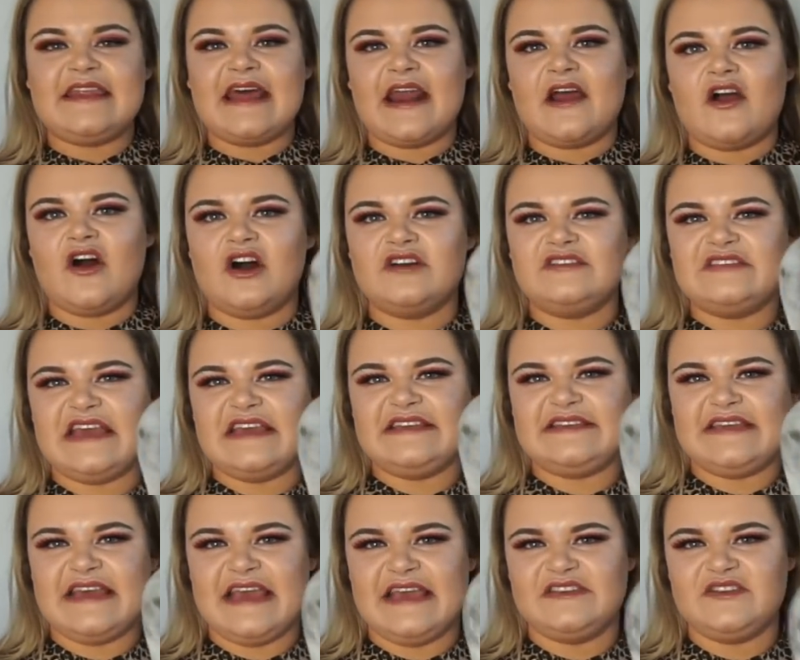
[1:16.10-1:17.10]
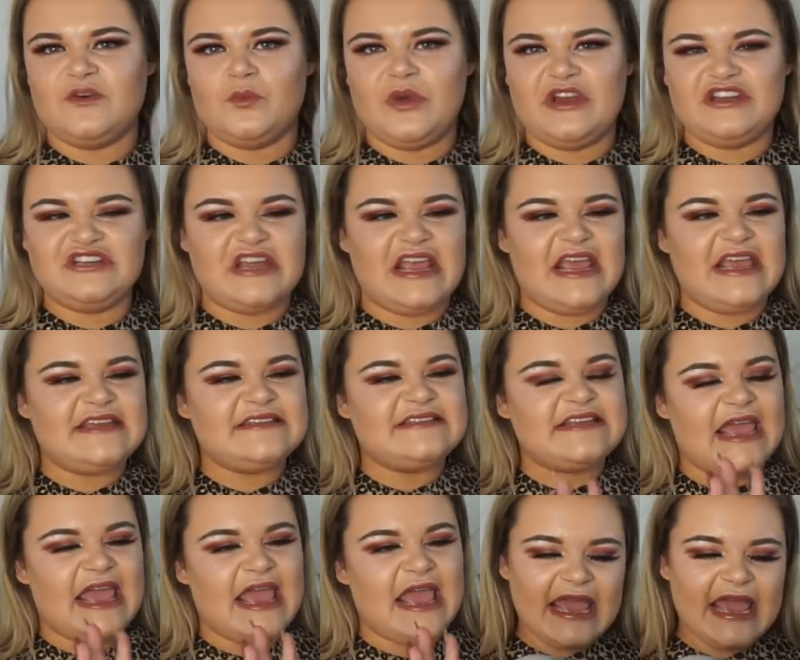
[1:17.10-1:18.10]
that I got is this, which is
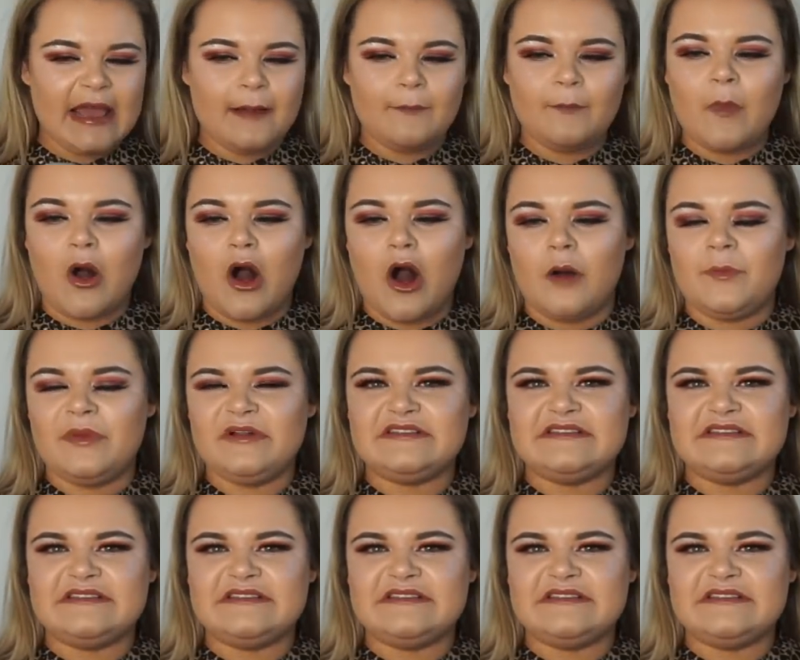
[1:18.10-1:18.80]
a marble